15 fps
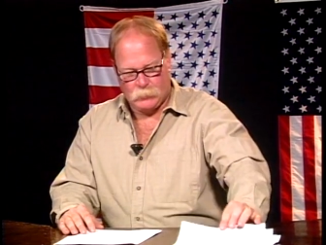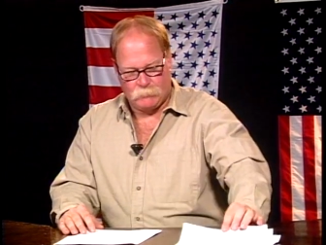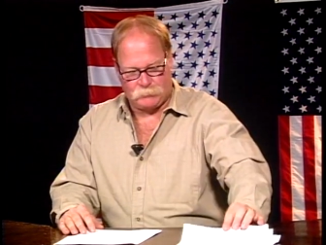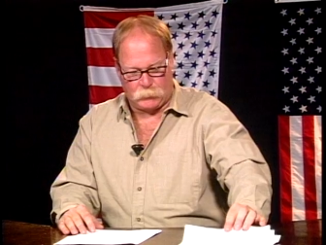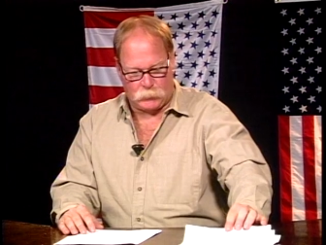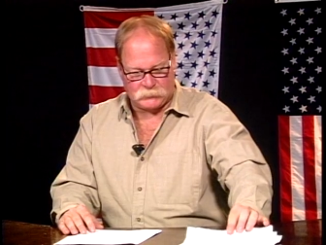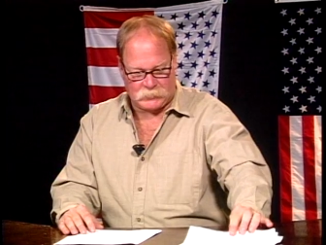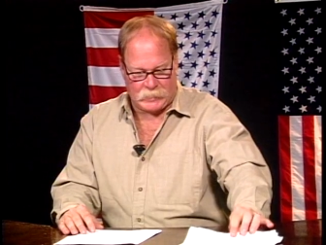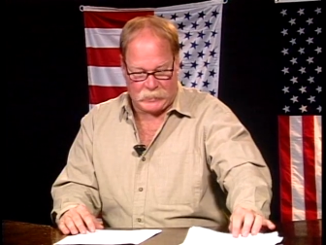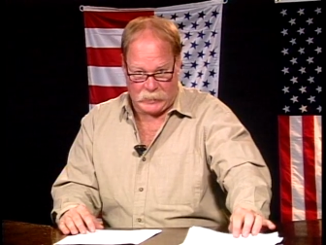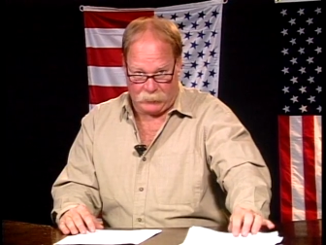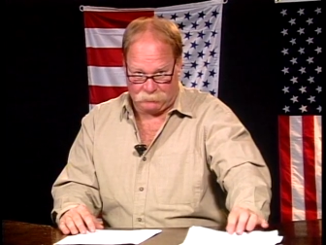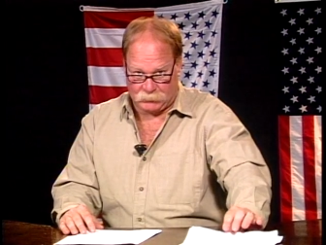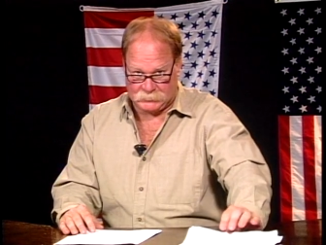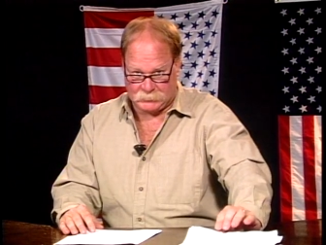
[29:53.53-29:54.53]
Folks, I
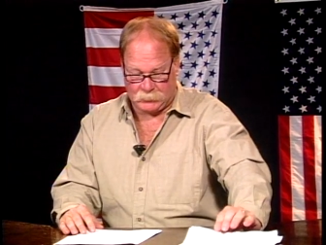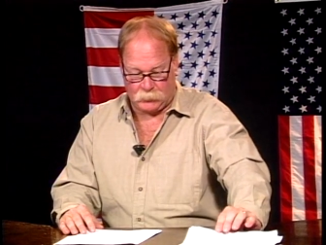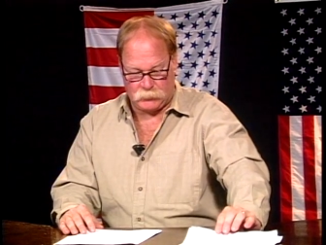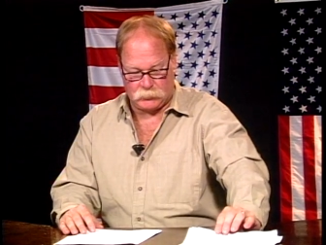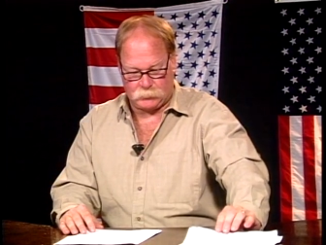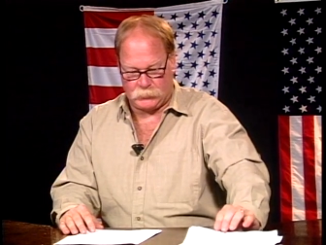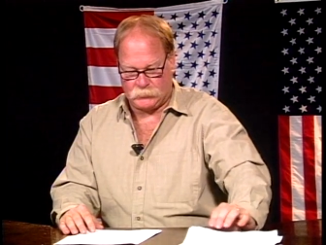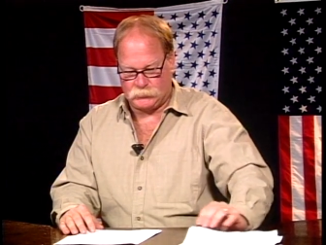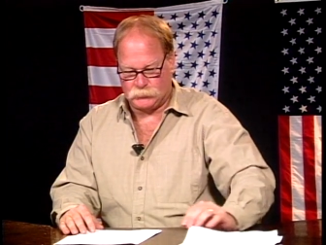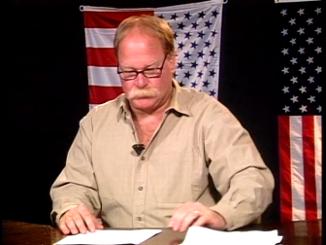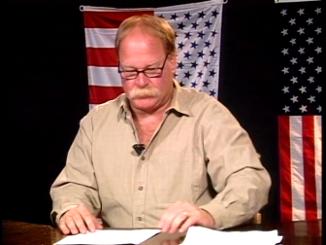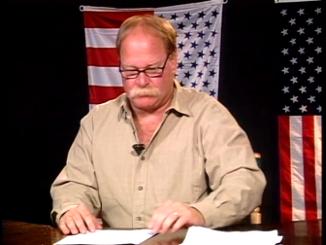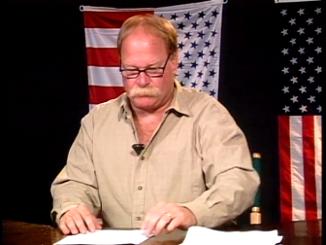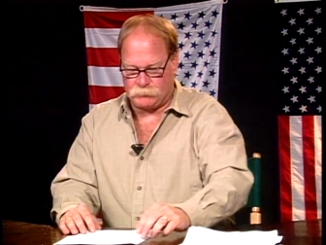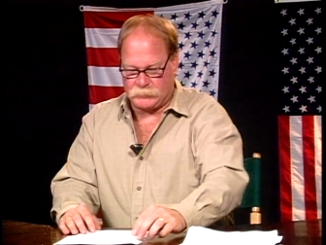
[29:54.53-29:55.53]
have to tell you, in
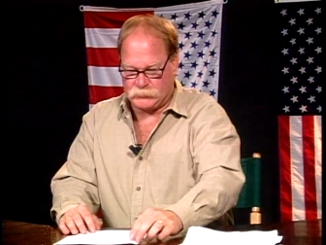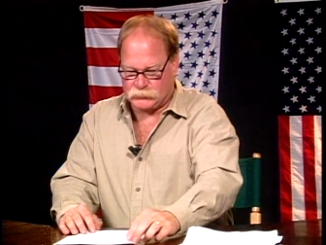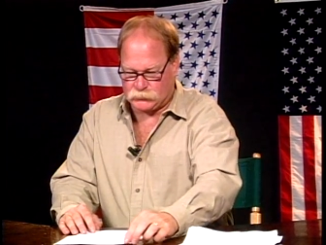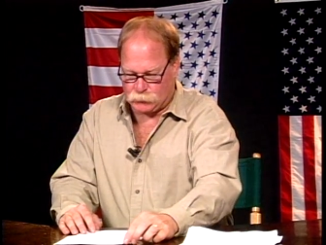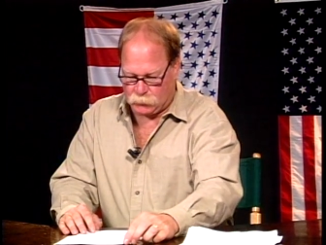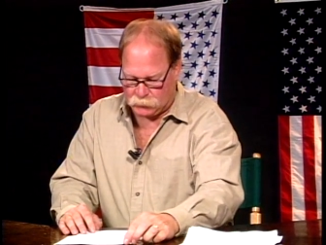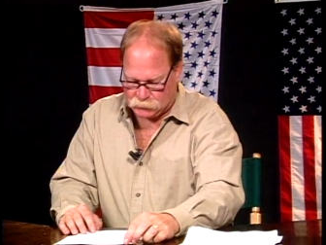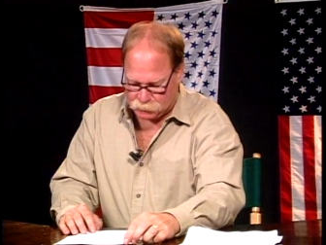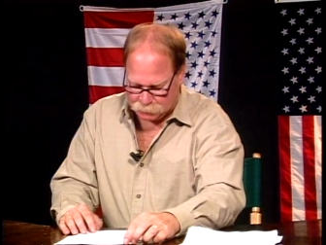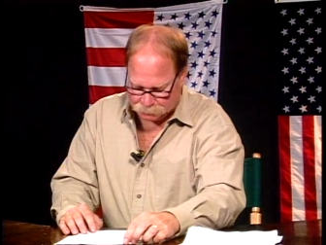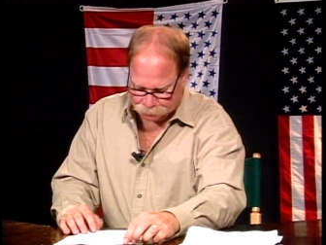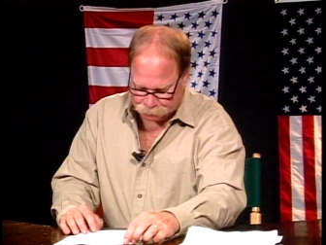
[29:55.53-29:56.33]
doing research